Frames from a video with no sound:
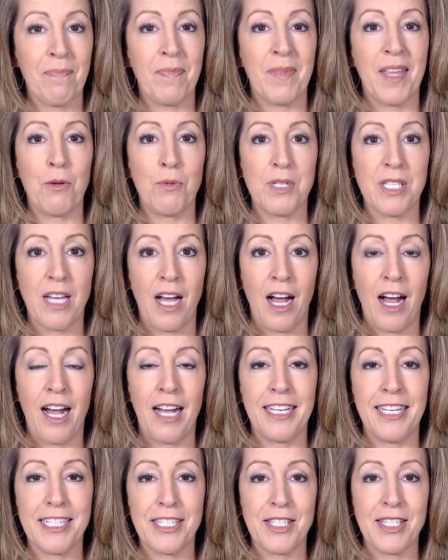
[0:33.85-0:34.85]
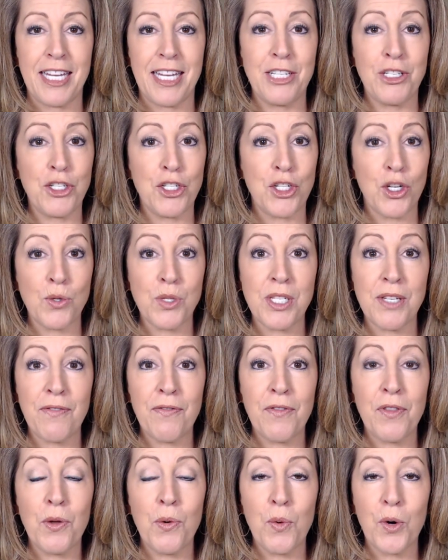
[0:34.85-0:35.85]
It was on St. Joseph
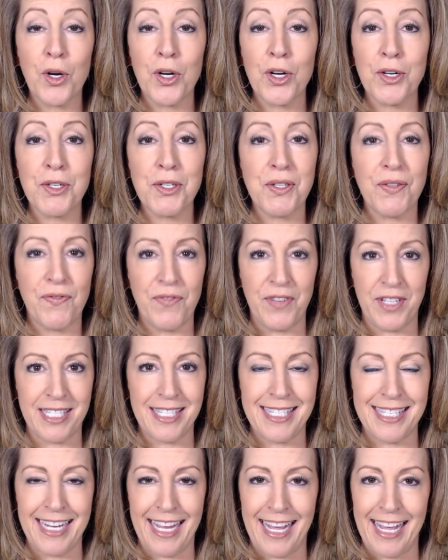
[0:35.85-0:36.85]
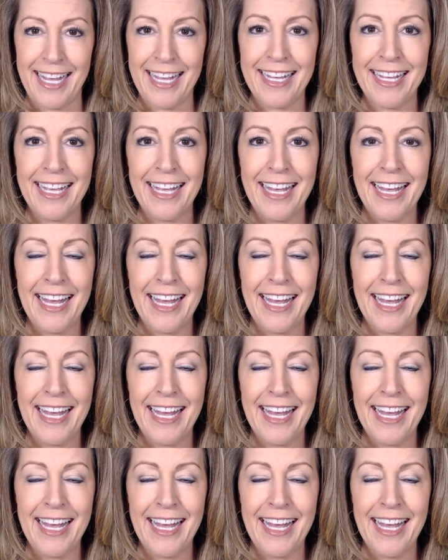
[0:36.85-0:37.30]
the Worker's Feast Day,